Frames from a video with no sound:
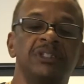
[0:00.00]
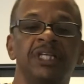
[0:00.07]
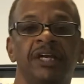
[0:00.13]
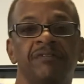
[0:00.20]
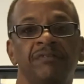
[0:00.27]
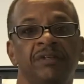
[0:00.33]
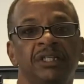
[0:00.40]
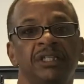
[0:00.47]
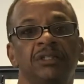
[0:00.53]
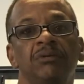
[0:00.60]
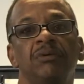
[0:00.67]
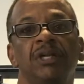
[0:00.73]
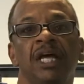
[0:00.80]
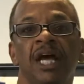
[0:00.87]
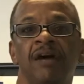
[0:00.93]
definitely you
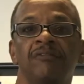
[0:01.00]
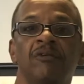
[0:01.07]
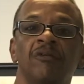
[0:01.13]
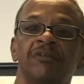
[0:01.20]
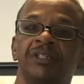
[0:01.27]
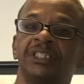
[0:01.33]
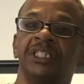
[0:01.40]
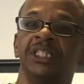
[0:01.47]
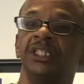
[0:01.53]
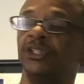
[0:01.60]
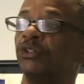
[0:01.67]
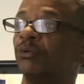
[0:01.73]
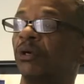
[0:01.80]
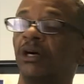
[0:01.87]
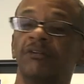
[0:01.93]
would have over 10 to
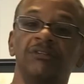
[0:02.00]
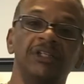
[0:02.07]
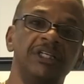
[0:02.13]
12